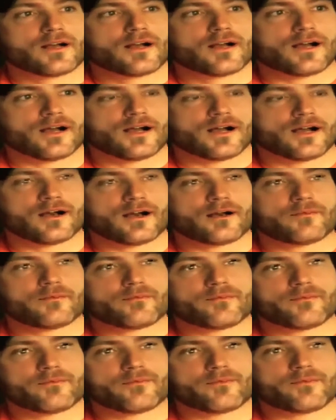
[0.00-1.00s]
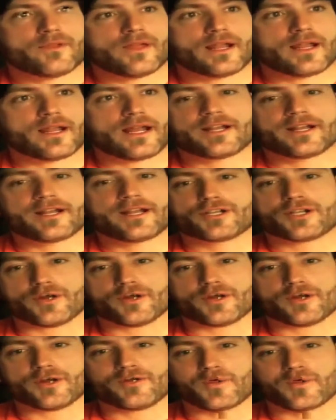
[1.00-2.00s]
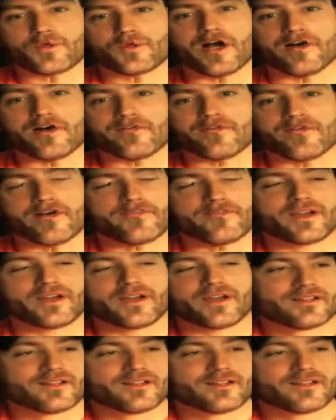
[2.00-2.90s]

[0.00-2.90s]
that I had to choose 12 of.